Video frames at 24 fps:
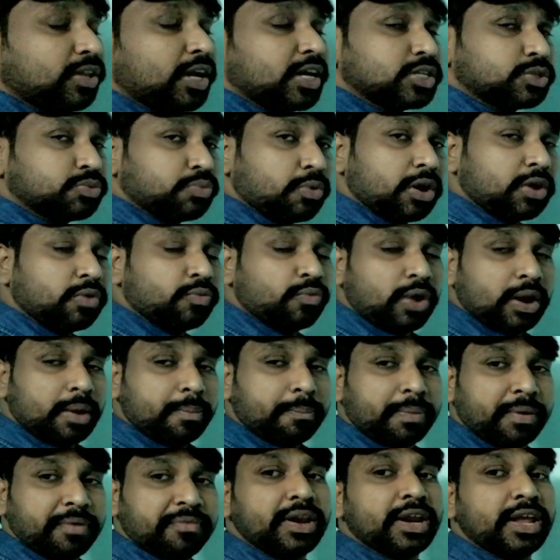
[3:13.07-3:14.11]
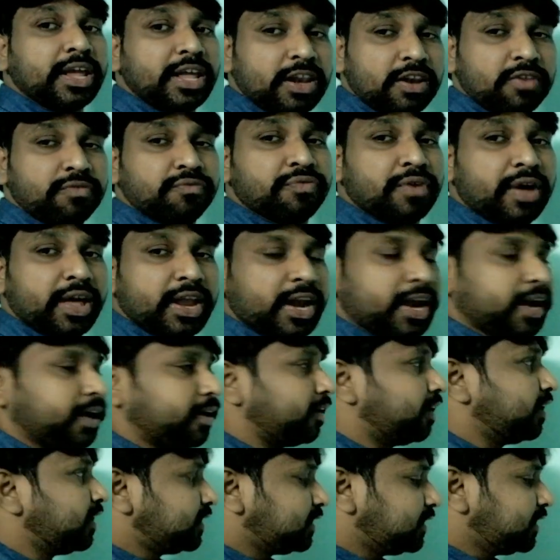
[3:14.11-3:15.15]
That's what one power
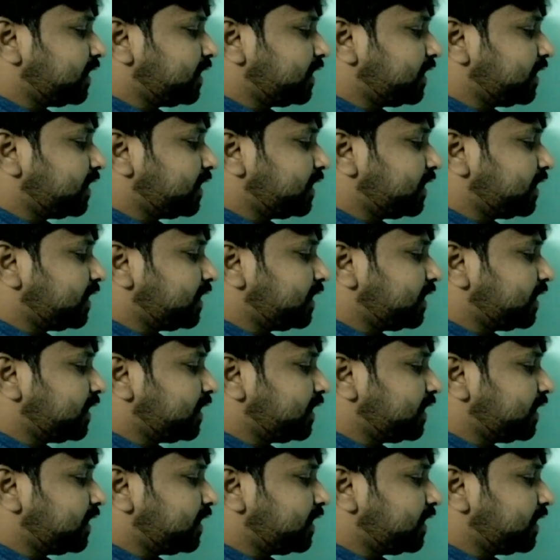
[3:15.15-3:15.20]
infinite.